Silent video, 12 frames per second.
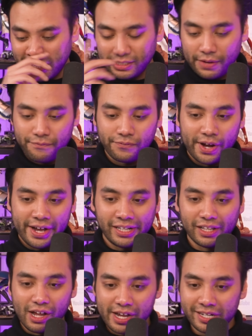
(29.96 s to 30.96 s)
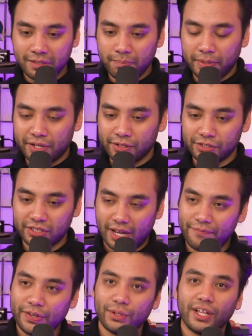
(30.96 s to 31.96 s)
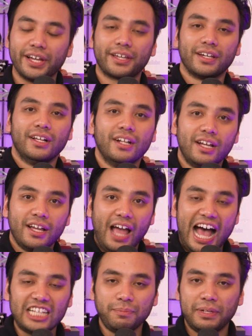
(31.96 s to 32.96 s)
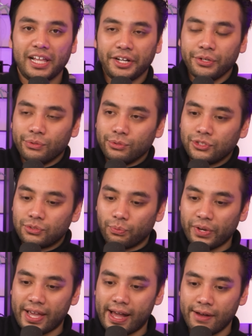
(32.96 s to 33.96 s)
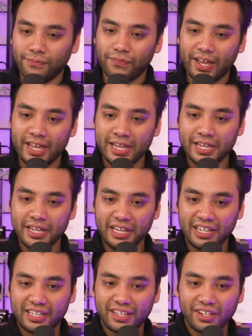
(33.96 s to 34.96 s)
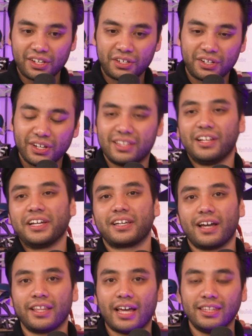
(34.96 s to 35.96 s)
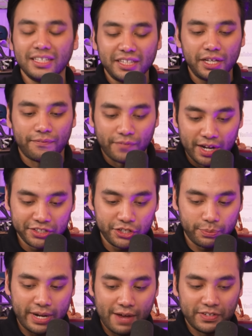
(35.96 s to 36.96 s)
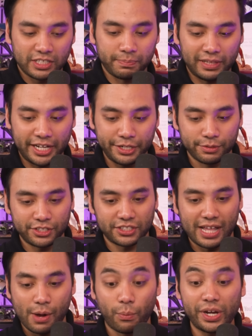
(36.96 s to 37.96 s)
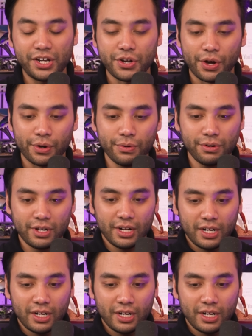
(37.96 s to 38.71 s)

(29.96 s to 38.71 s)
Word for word: there's a fine line because I feel like as millennials, we have a like I, I think the advantage we have as millennials is that we know